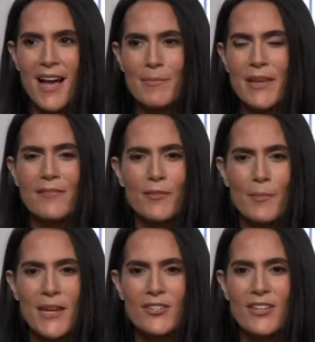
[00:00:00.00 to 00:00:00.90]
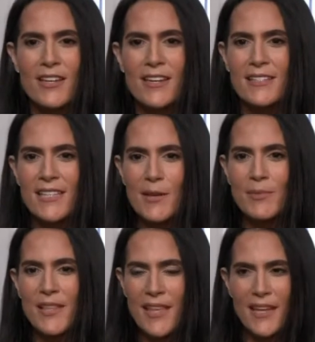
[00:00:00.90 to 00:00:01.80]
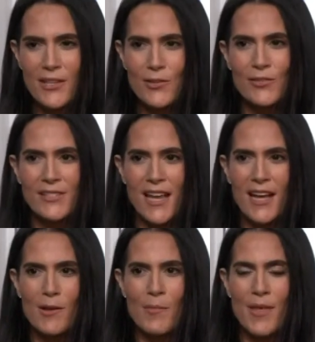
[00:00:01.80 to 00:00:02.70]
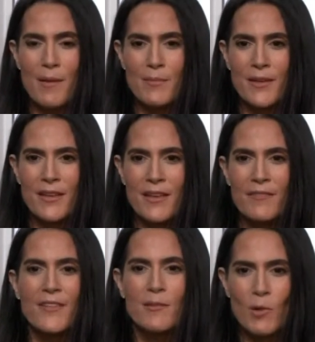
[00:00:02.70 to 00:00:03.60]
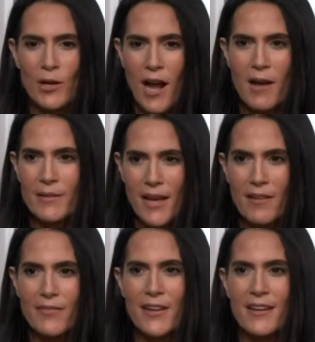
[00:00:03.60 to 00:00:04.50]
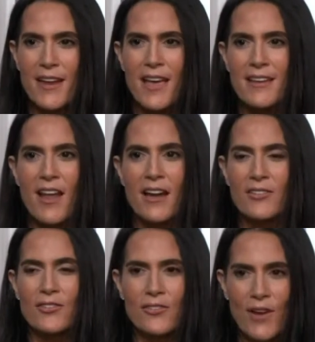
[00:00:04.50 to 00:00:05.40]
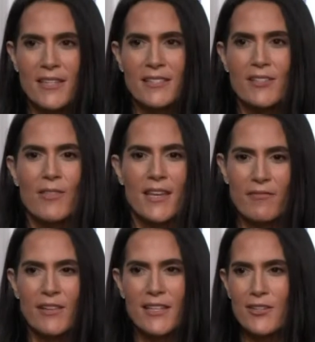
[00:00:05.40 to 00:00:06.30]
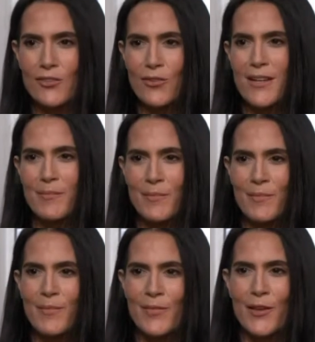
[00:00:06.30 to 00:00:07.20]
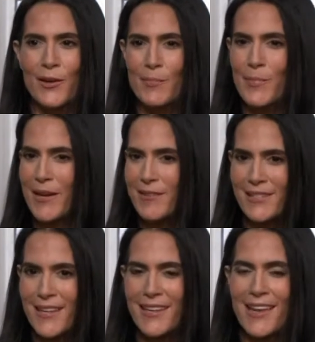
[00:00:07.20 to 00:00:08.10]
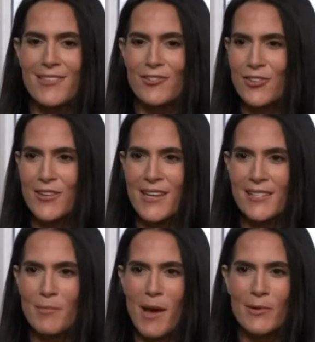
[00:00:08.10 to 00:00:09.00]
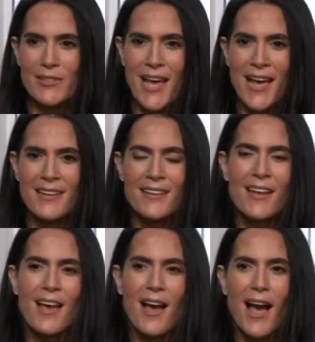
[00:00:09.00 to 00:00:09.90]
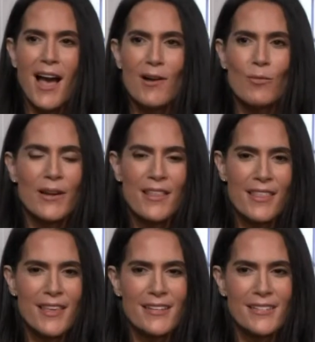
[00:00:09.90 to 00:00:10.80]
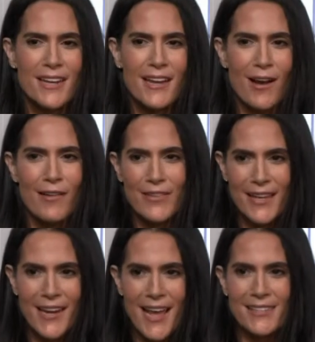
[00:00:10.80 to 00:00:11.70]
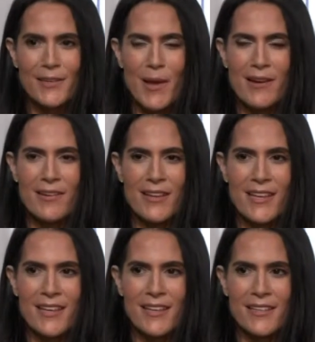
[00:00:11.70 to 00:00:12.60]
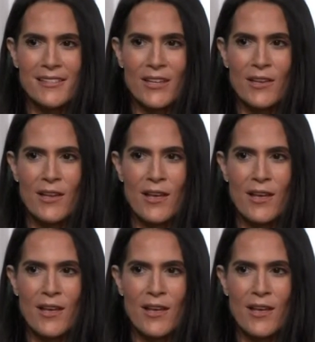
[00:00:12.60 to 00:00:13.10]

um, information and tips that they can use to help them feel more calm and confident and not stressed so they can really enjoy their parenting and their journey as a mom or dad. Uh, one of the things that I often get asked about is